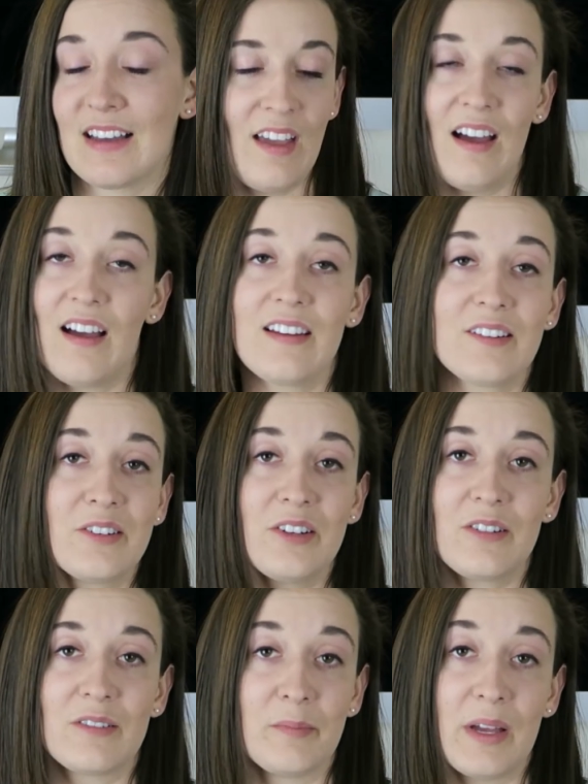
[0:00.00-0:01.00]
I don't
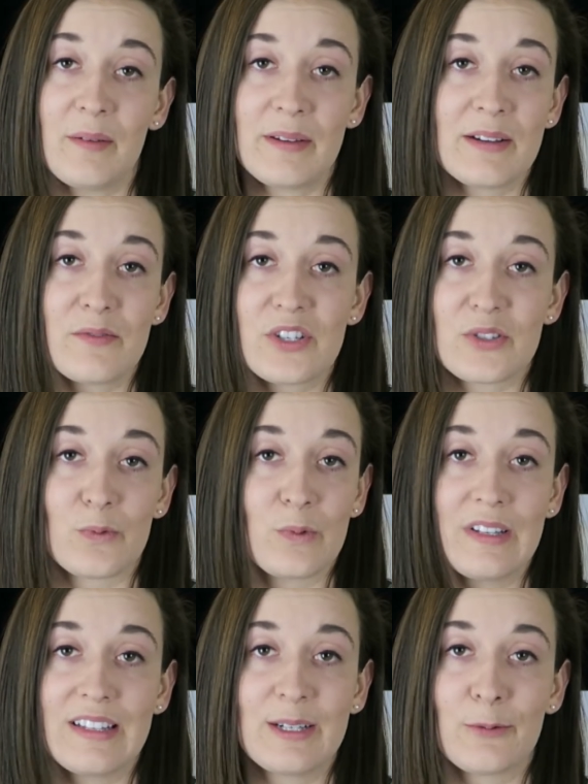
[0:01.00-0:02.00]
know, maybe I'm just
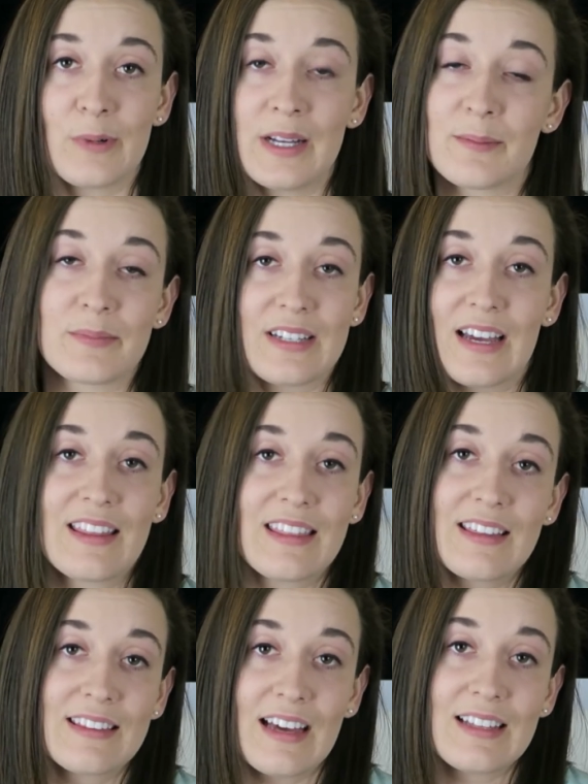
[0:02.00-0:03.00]
really ripped. I
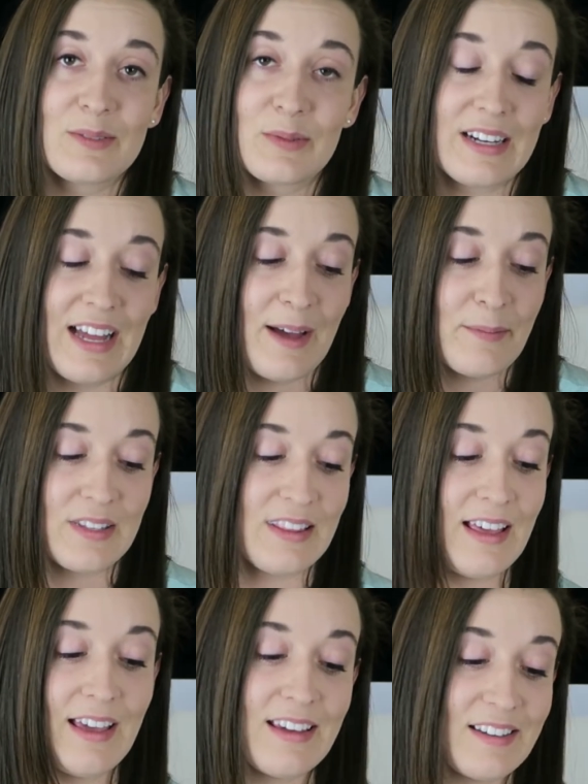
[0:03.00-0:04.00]
think that's what happened,
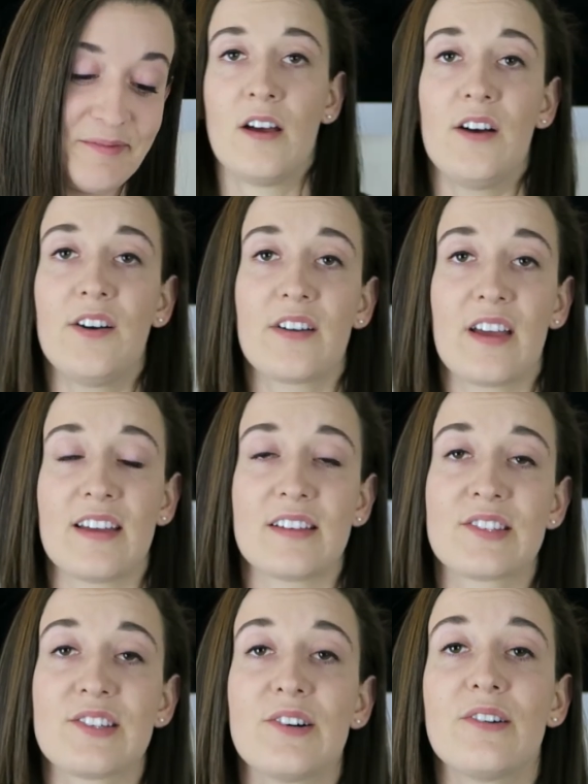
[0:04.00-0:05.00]
like. Okay,
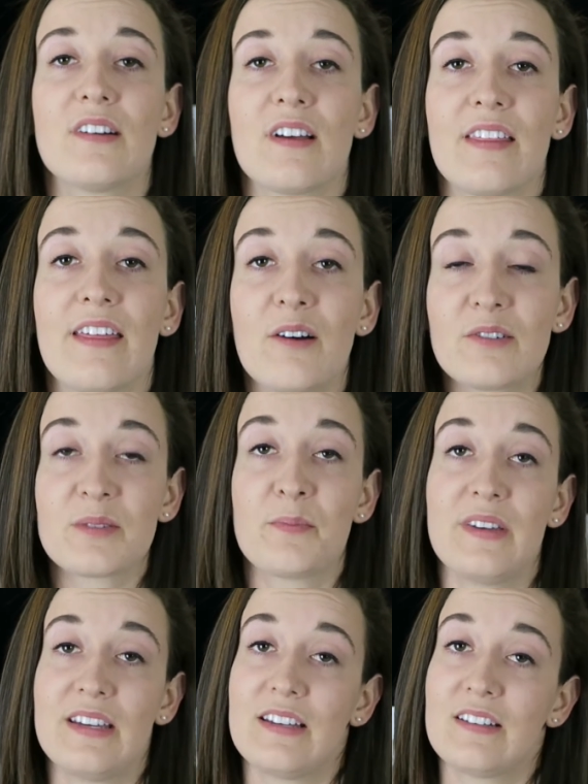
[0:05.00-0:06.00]
so that was
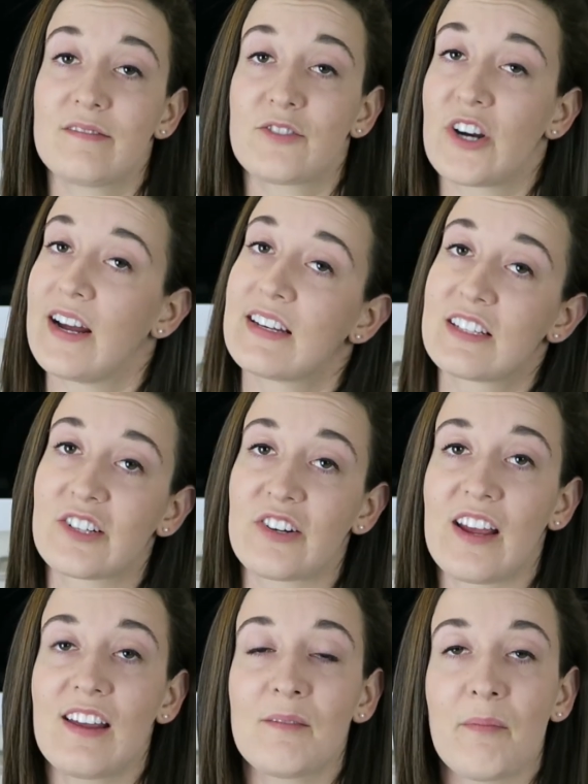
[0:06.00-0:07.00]
me trying to
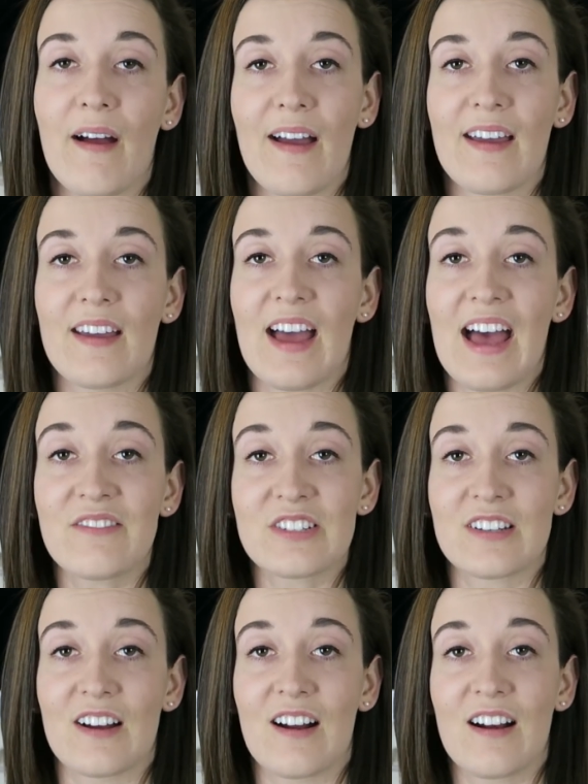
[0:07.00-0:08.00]
create my
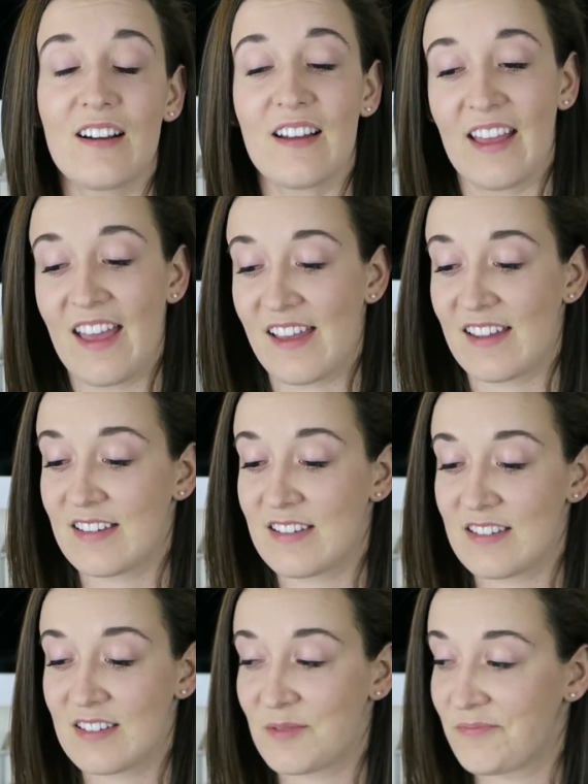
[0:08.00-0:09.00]
avatar,
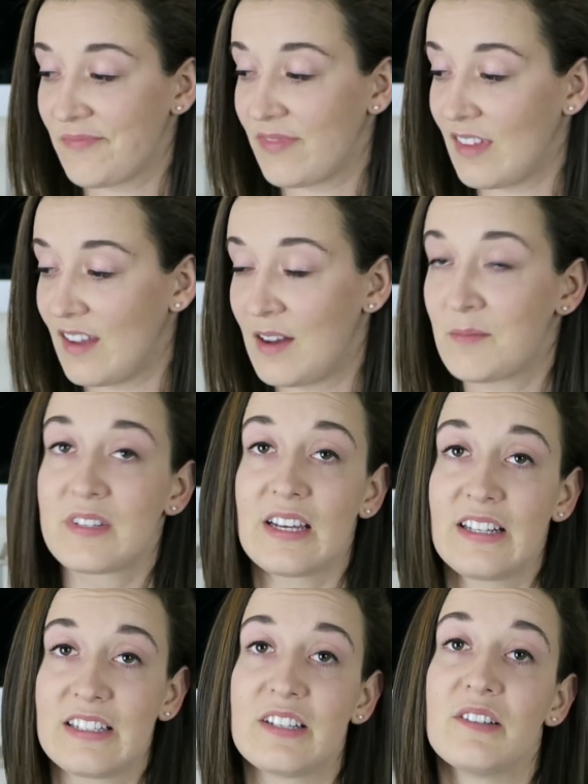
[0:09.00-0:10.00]
and I'm
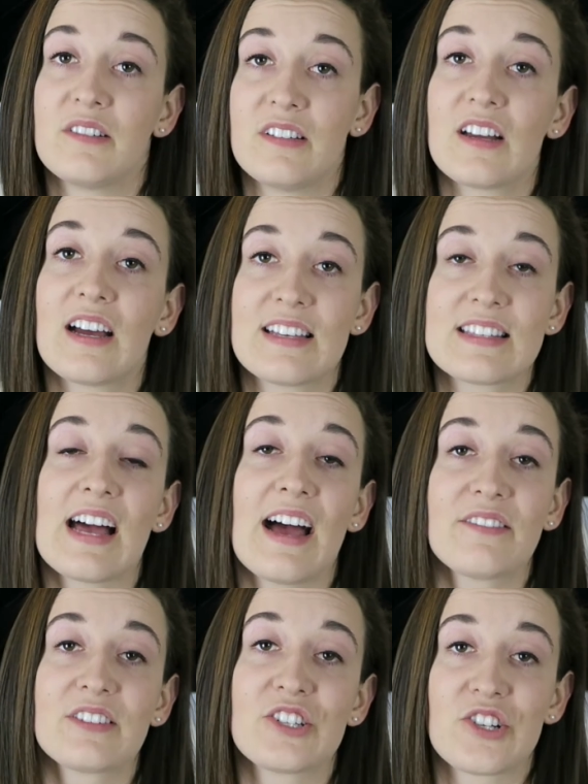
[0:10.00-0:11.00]
telling you, you guys
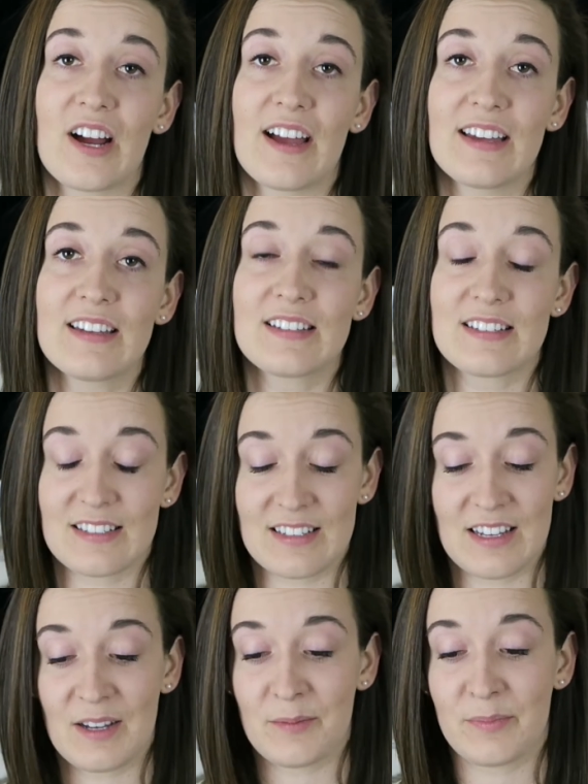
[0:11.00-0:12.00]
have to try it.
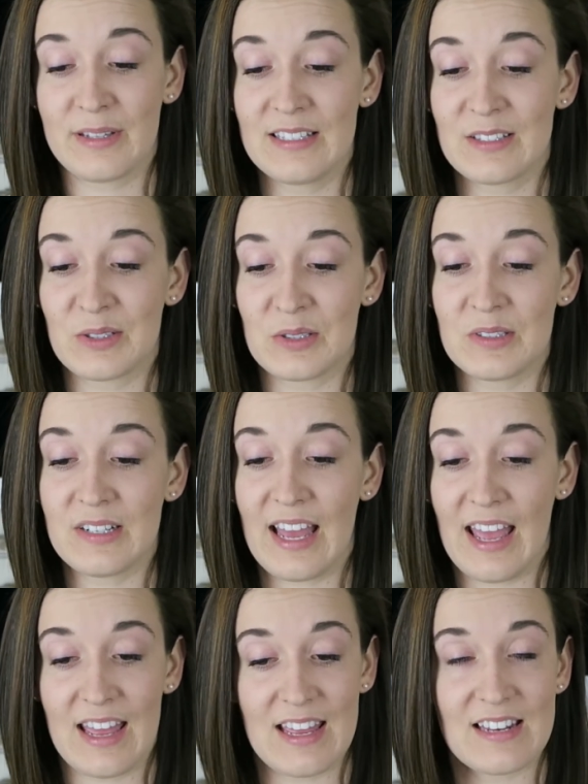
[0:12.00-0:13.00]
Please do,
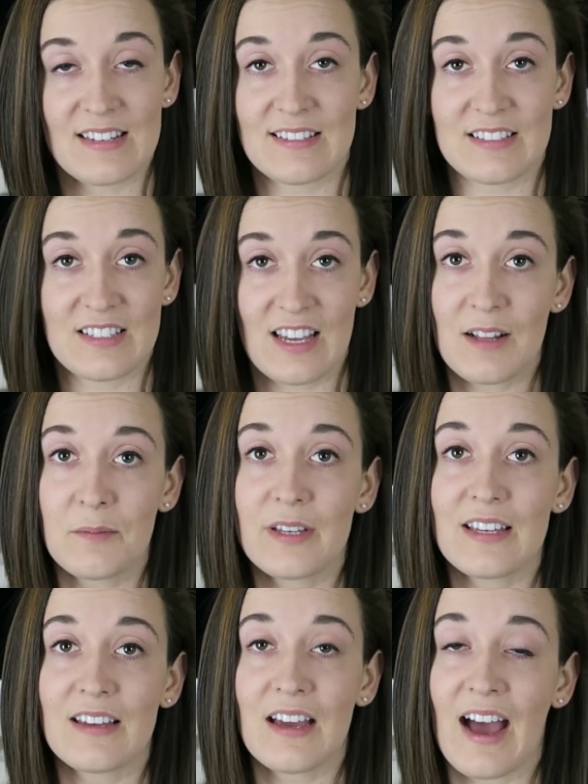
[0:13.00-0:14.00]
and tell
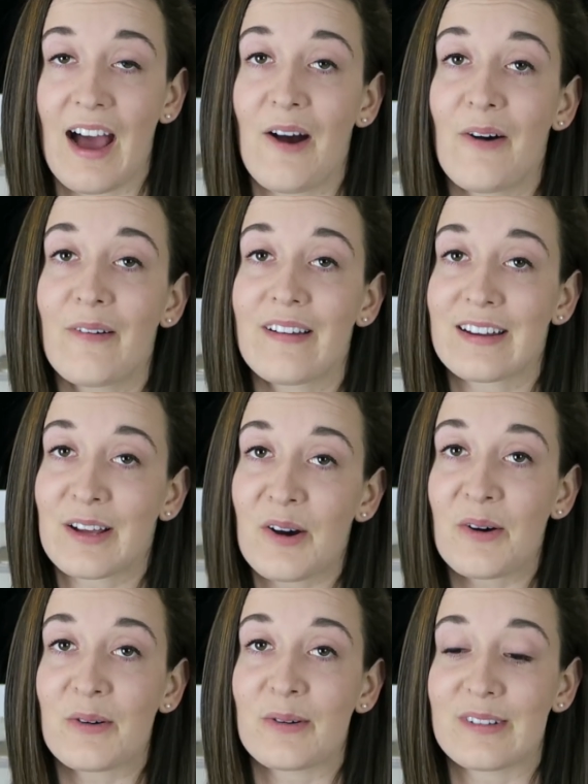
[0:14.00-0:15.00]
me how it
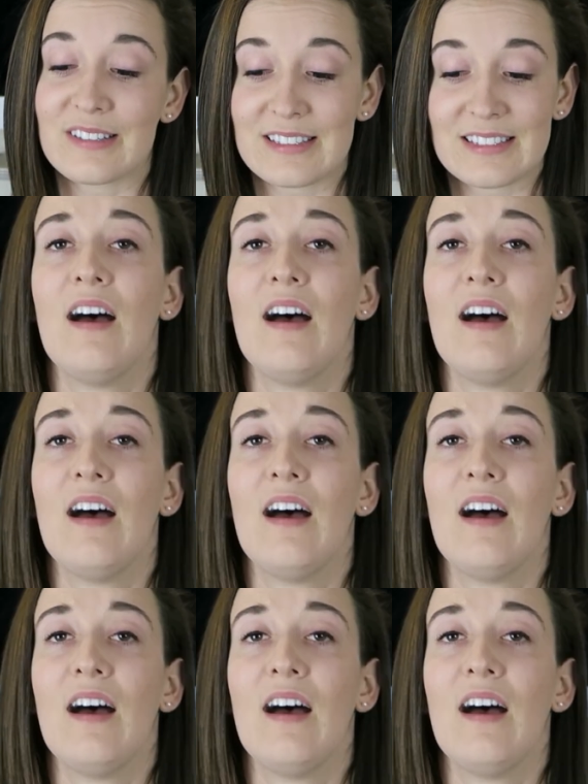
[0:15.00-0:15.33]
goes.